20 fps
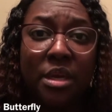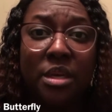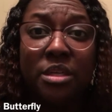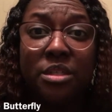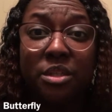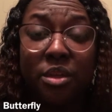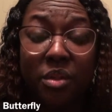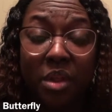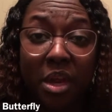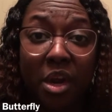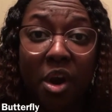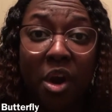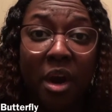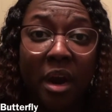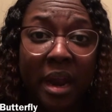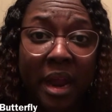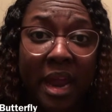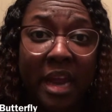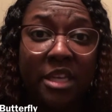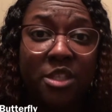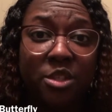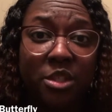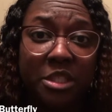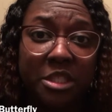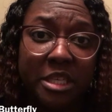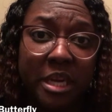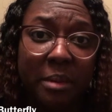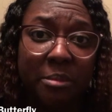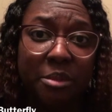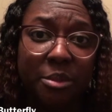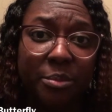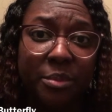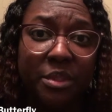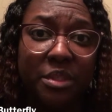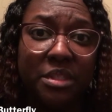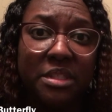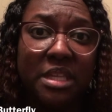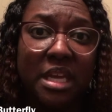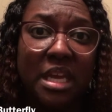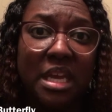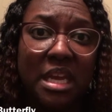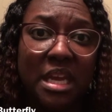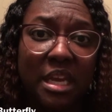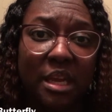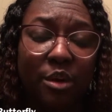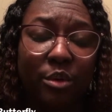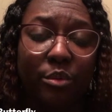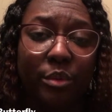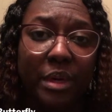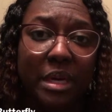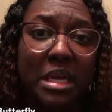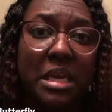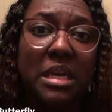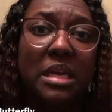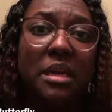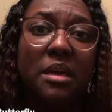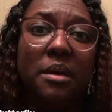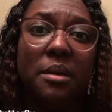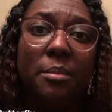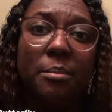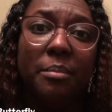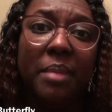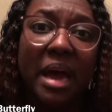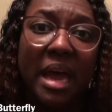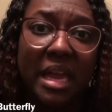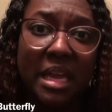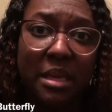So they are actually chapter books that he can read by